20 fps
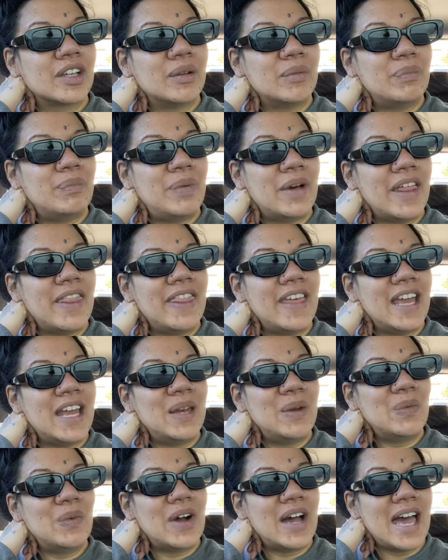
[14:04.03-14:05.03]
But
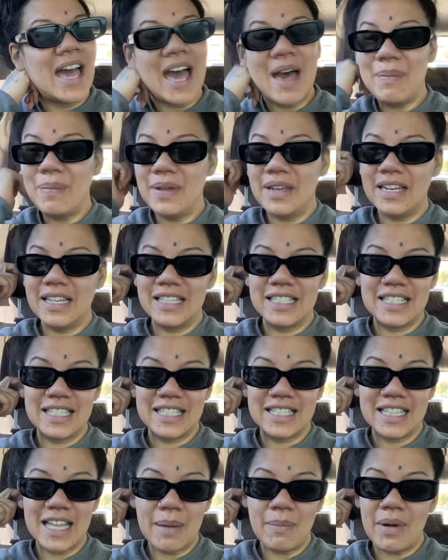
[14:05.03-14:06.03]
then what happened
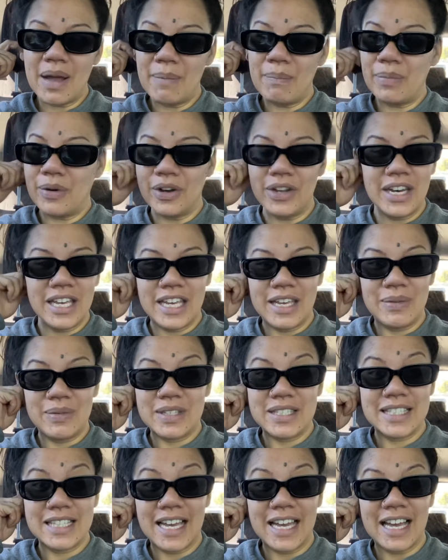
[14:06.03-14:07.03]
is like my body
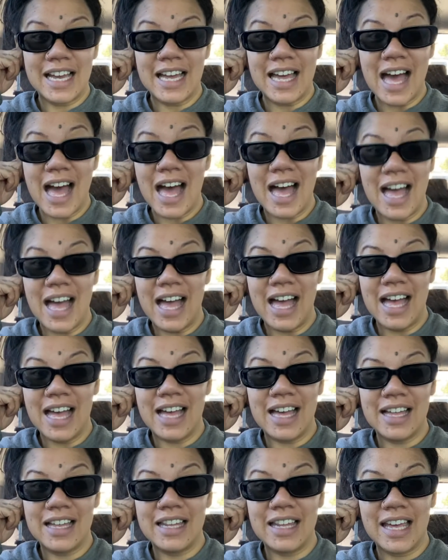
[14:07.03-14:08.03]
was like,
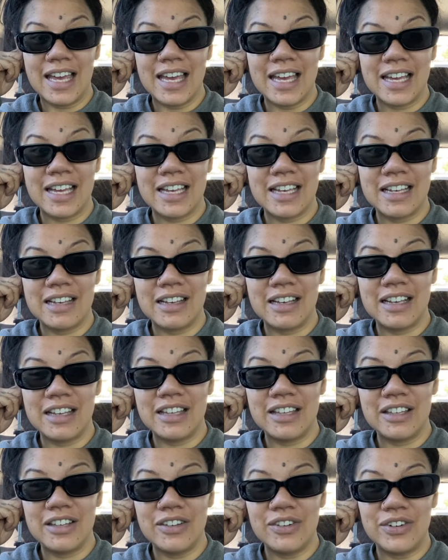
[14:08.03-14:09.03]
like
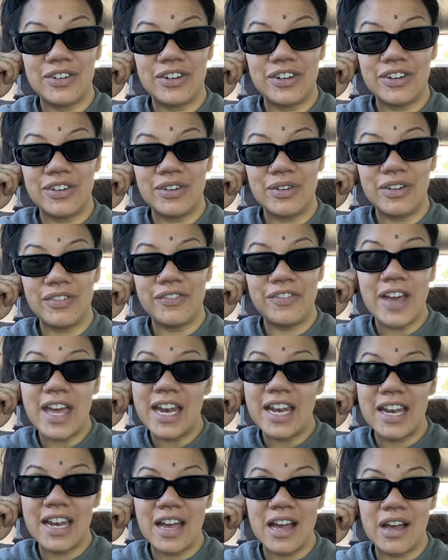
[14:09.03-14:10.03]
you're not fed
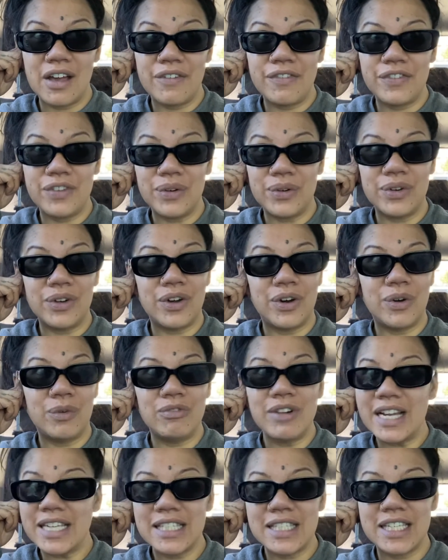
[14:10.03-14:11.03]
enough, you're not
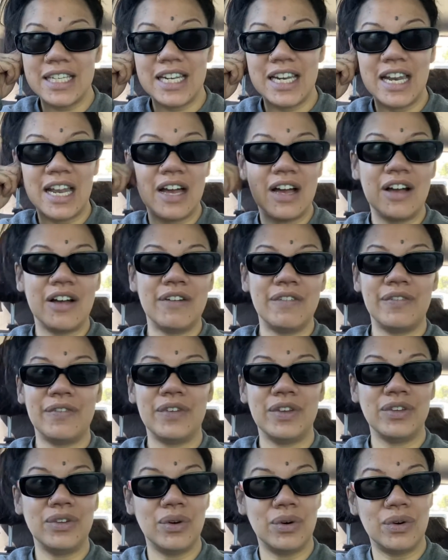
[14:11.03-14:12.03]
rested enough,
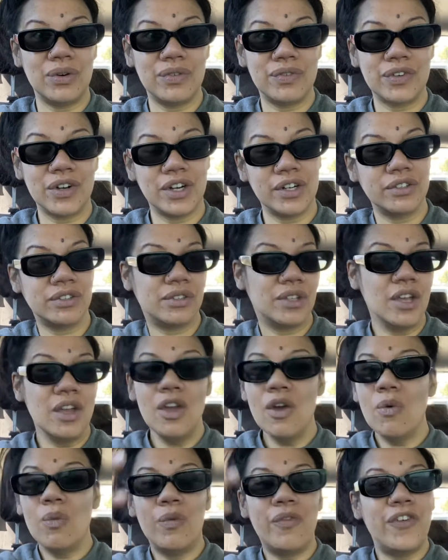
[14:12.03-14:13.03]
you've got,
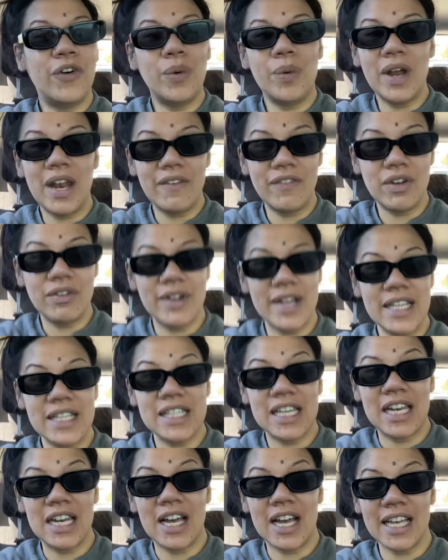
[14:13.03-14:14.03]
for whatever
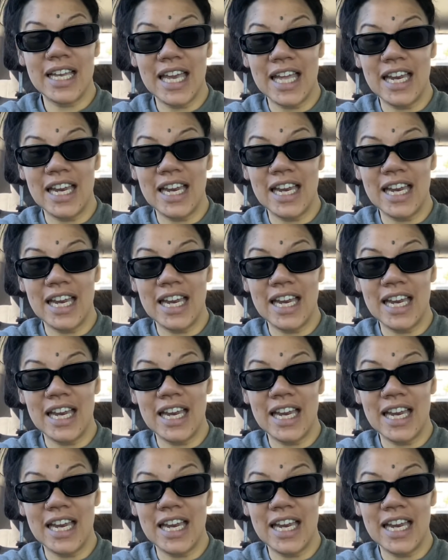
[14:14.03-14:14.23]
reason, I